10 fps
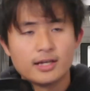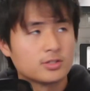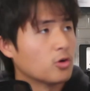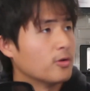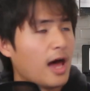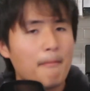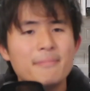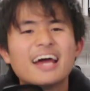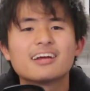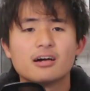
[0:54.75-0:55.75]
I saw in
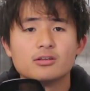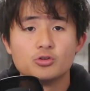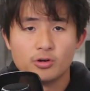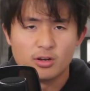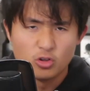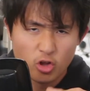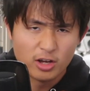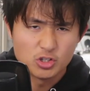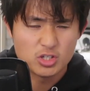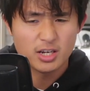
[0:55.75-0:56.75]
America during
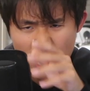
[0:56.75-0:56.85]
lunch,